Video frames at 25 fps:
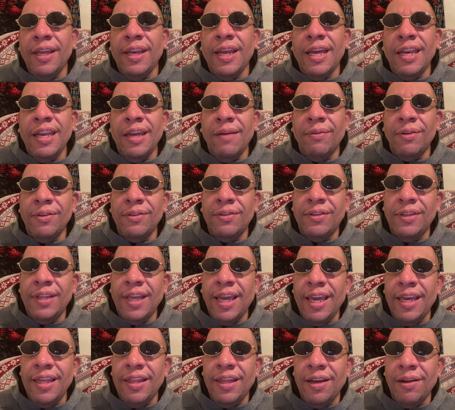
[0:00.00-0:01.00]
I never
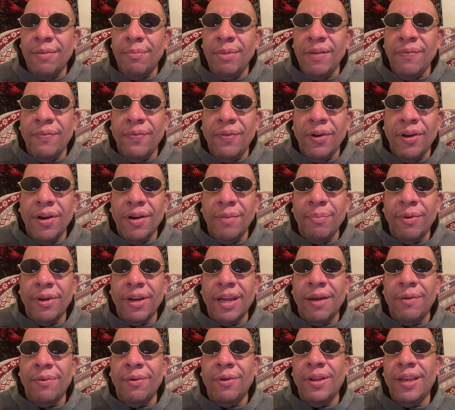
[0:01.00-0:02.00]
stayed there before, but
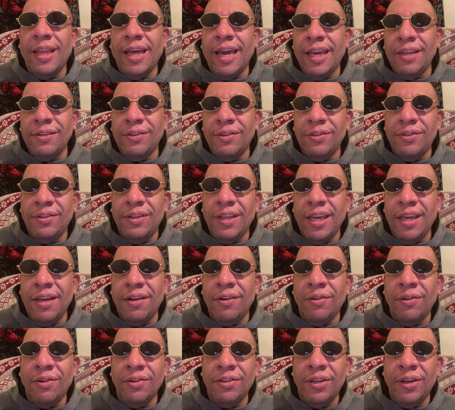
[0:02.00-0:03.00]
I would like to stay in
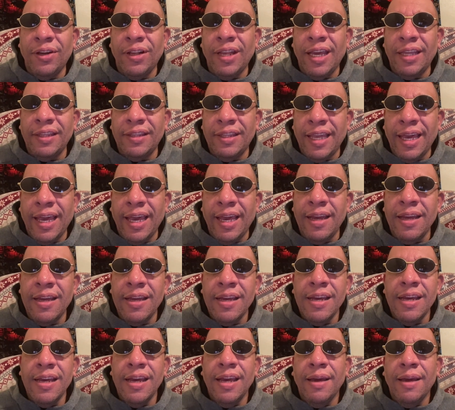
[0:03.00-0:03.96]
a hotel like that.